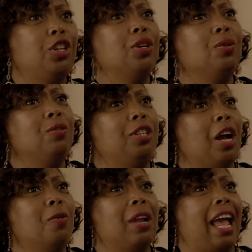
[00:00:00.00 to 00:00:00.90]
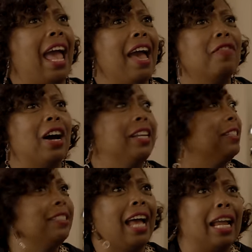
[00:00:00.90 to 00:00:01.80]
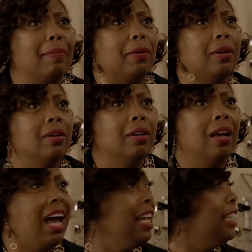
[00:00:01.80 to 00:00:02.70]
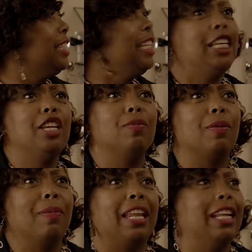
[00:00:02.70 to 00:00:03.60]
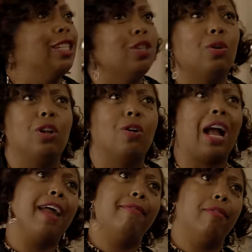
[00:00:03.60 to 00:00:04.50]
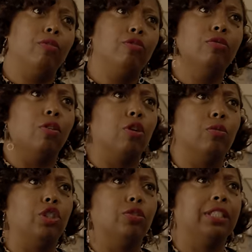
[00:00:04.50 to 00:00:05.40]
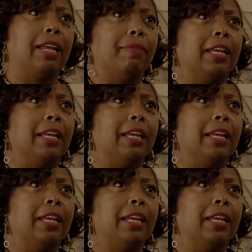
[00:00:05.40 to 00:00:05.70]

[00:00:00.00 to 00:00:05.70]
You don't have a type. I ain't seen you with a man in so long. I know you don't know what your type